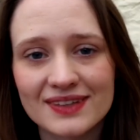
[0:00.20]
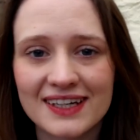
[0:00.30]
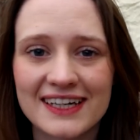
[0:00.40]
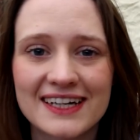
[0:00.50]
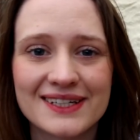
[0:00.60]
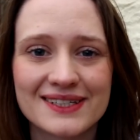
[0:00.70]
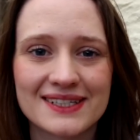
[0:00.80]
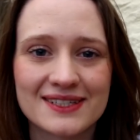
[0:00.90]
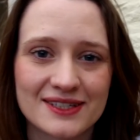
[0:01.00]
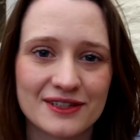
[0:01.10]
Hi guys,
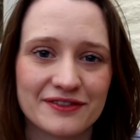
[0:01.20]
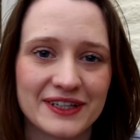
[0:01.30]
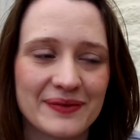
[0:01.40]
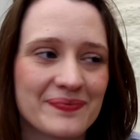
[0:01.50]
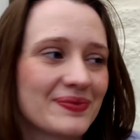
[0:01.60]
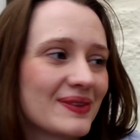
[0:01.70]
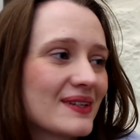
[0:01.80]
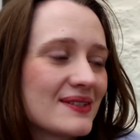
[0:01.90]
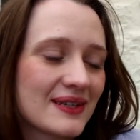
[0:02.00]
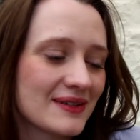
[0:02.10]
it's Sophie.
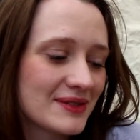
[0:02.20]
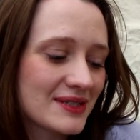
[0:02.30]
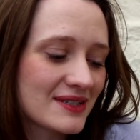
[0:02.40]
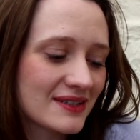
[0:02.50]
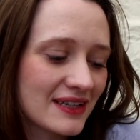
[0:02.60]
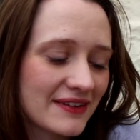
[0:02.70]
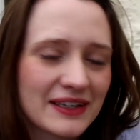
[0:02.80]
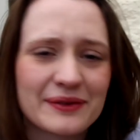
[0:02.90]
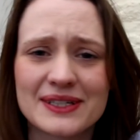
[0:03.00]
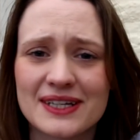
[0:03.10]
So I'm just
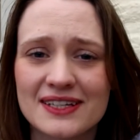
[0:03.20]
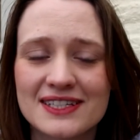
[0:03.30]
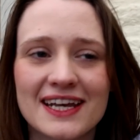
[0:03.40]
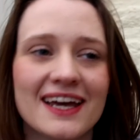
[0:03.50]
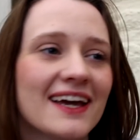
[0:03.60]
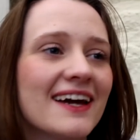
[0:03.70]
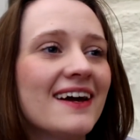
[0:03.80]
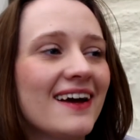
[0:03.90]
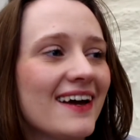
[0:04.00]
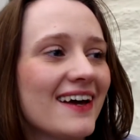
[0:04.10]
having a quick chat today
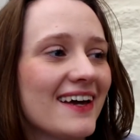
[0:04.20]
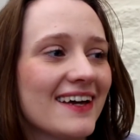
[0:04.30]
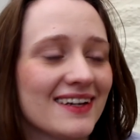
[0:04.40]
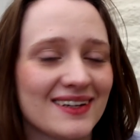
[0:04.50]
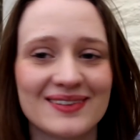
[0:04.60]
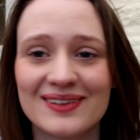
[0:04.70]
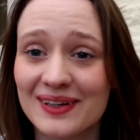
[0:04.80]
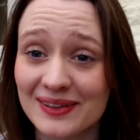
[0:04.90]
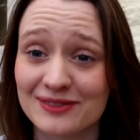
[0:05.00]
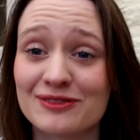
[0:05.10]
in
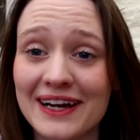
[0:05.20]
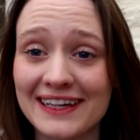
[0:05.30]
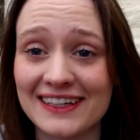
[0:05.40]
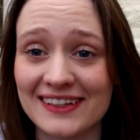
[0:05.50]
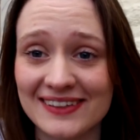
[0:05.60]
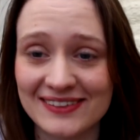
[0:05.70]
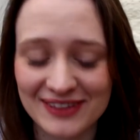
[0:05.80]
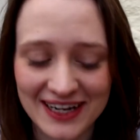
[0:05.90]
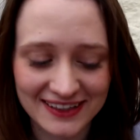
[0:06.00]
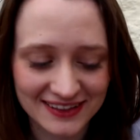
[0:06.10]
the rainy
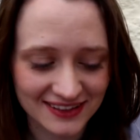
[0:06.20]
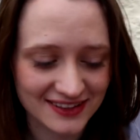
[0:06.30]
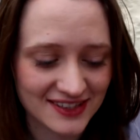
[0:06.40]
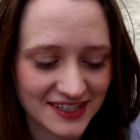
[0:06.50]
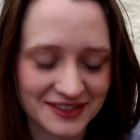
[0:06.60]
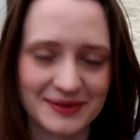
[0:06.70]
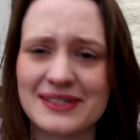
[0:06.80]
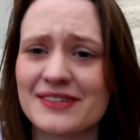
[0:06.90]
little conservatory bit.